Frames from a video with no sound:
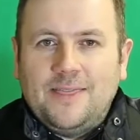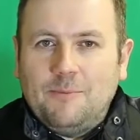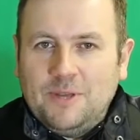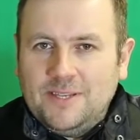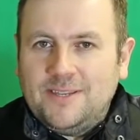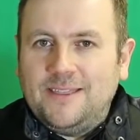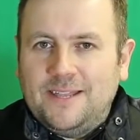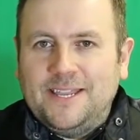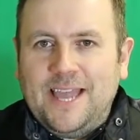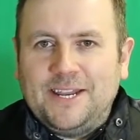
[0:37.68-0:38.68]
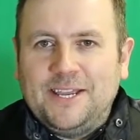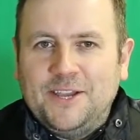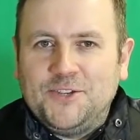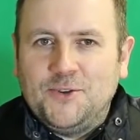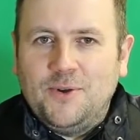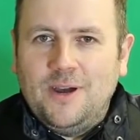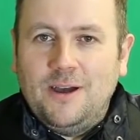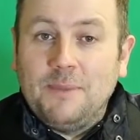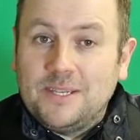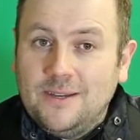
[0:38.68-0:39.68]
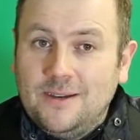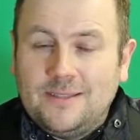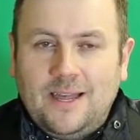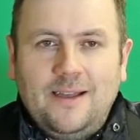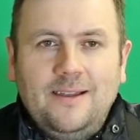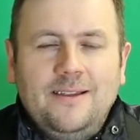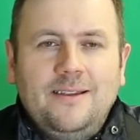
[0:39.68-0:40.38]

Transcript: Now I'm going to say that again in case you uh, misheard that